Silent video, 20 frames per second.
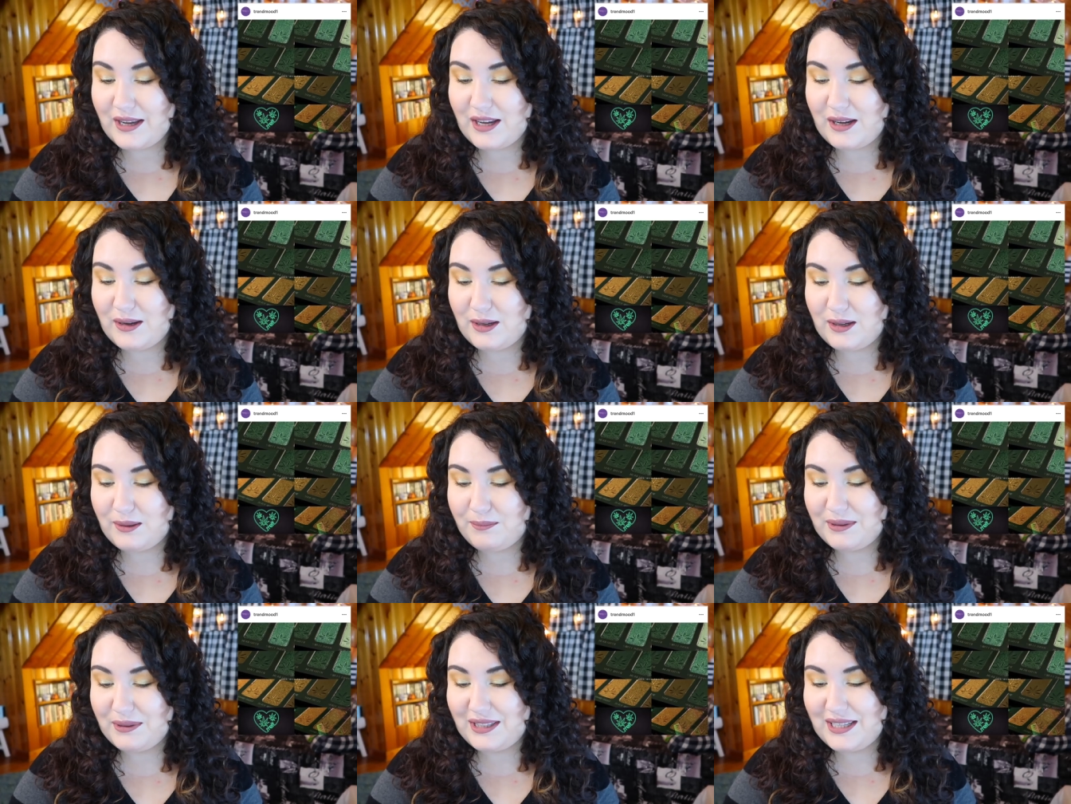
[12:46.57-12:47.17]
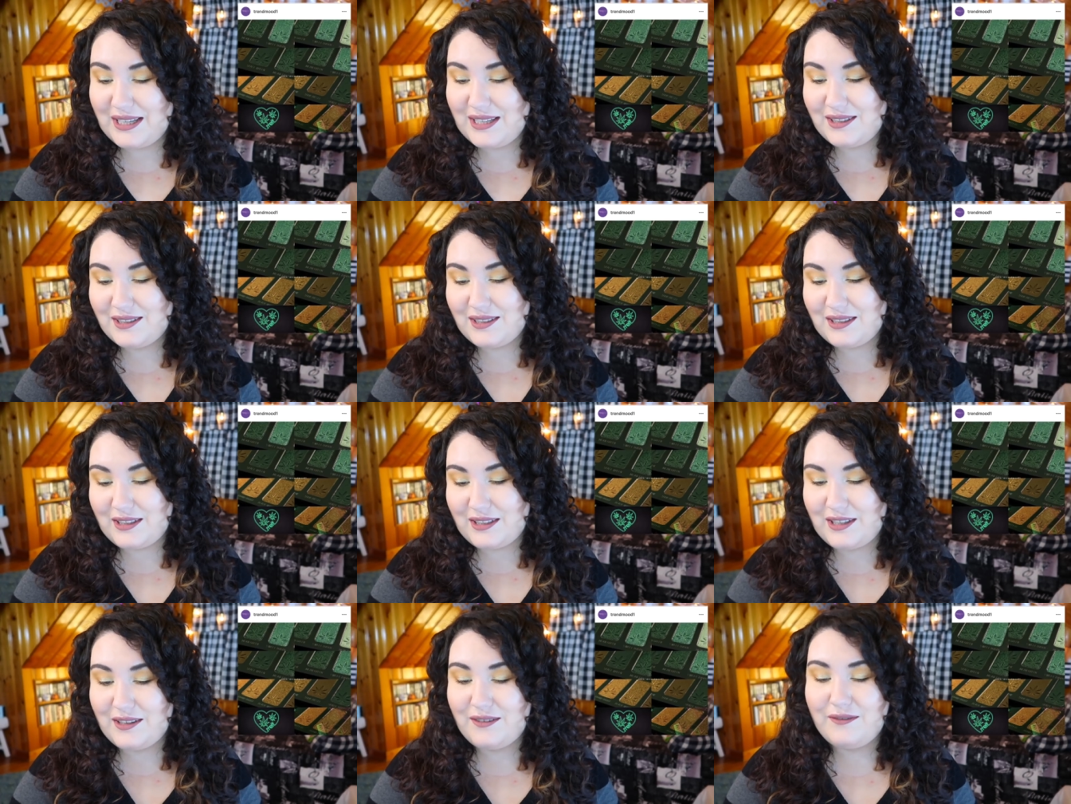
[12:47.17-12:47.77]
Oh, but these,
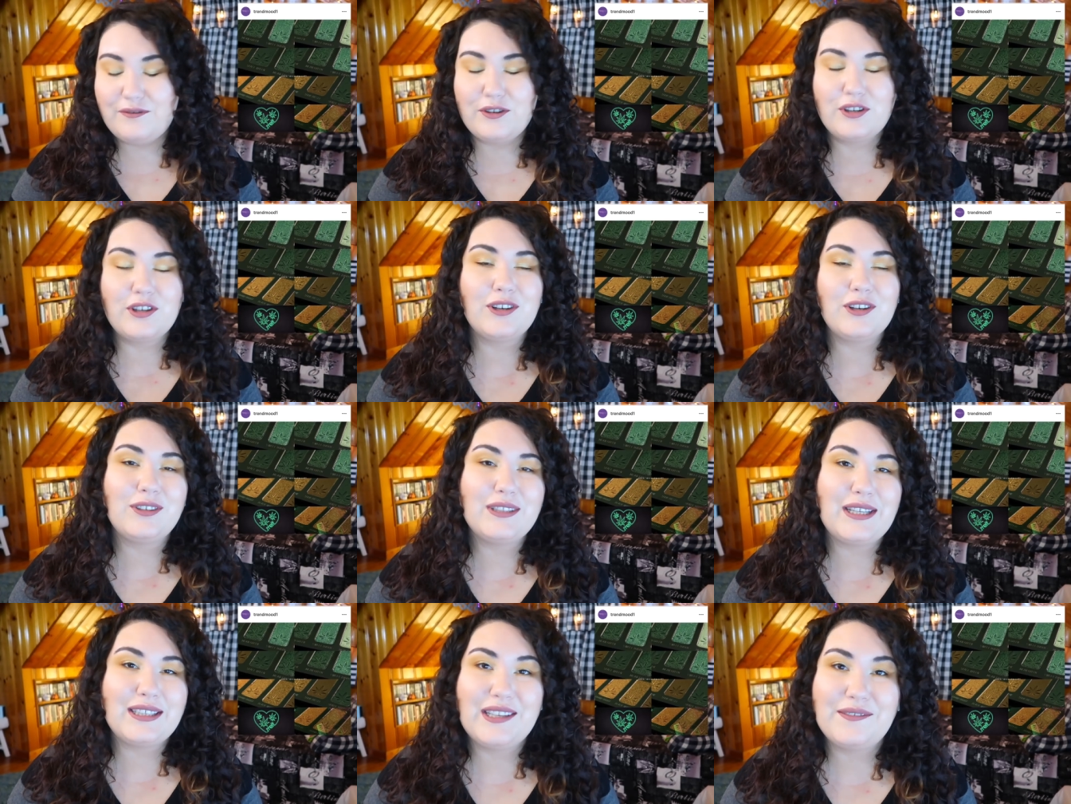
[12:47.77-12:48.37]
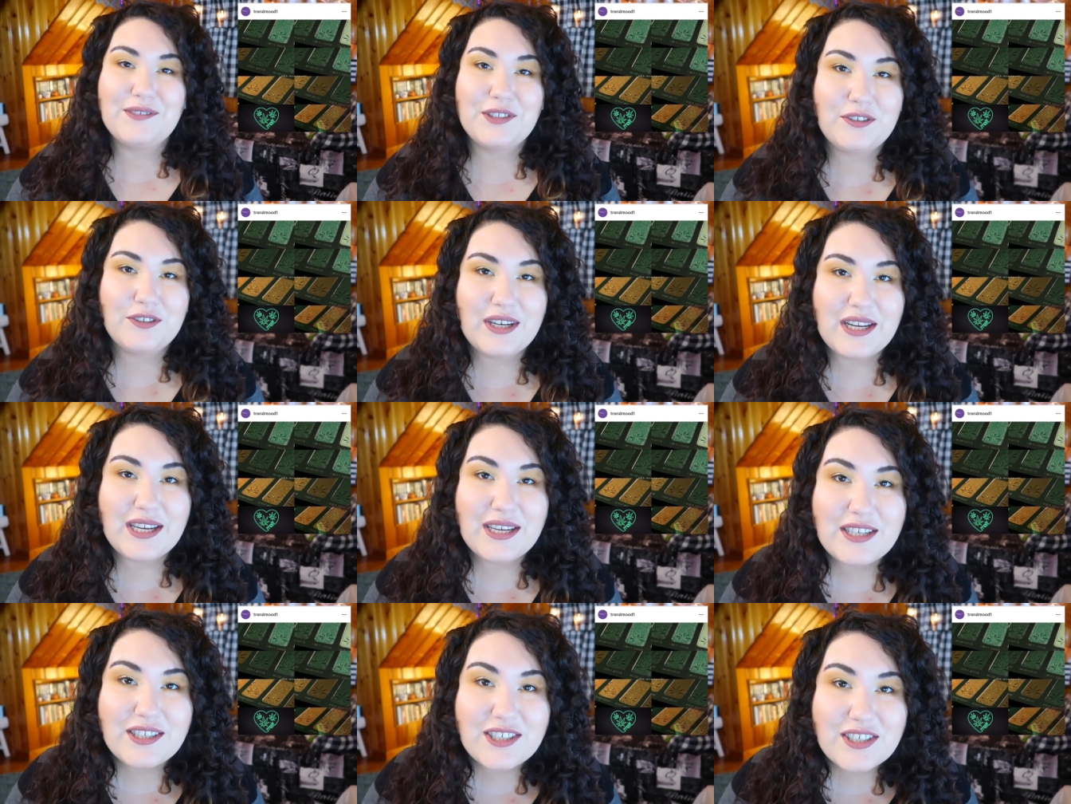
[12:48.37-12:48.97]
yeah, for a girl that loves
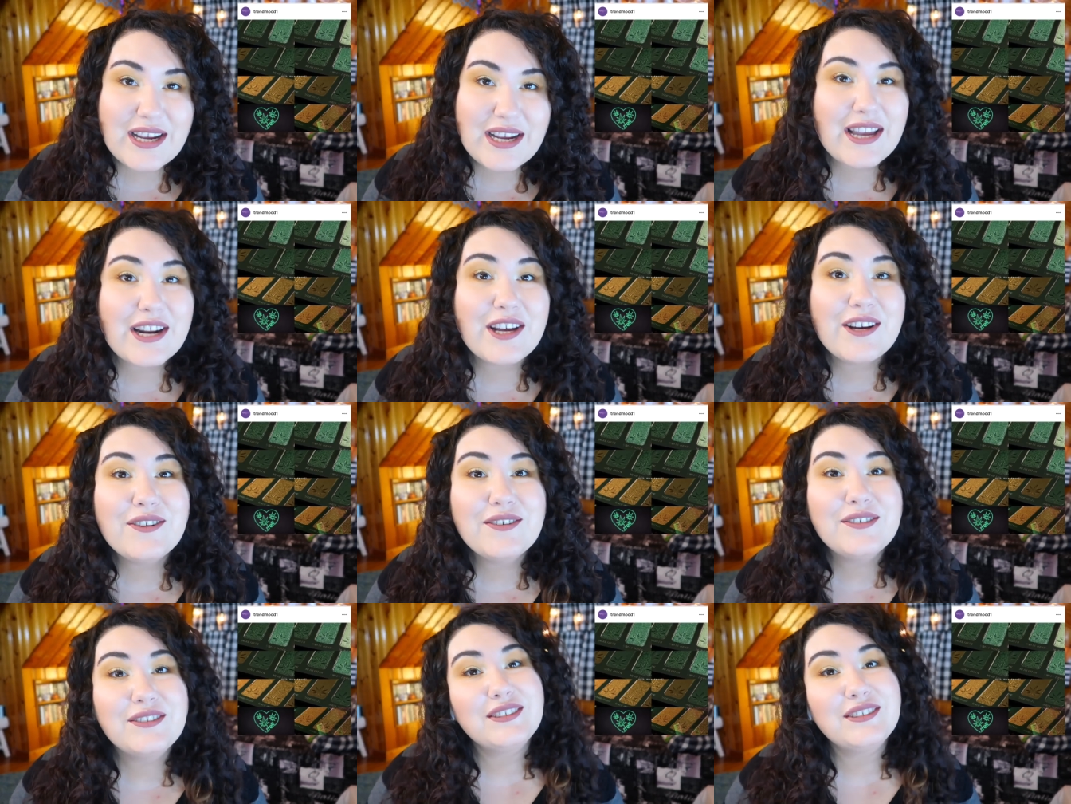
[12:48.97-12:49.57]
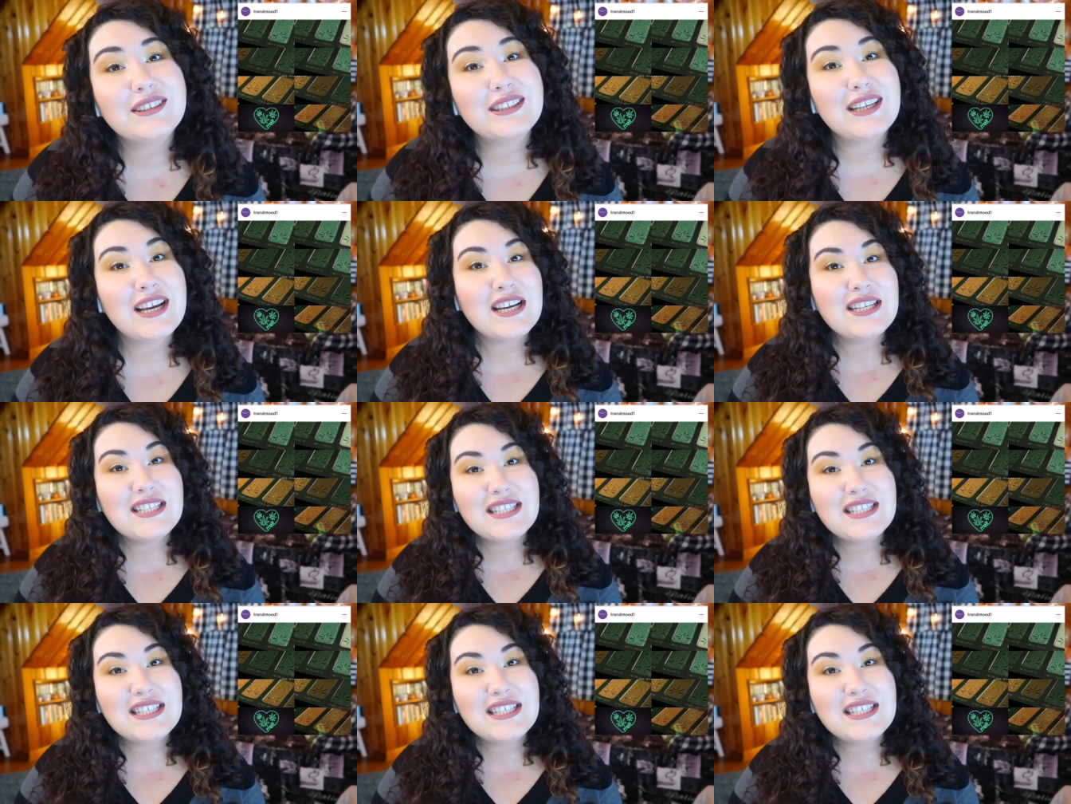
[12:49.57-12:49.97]
green shadows.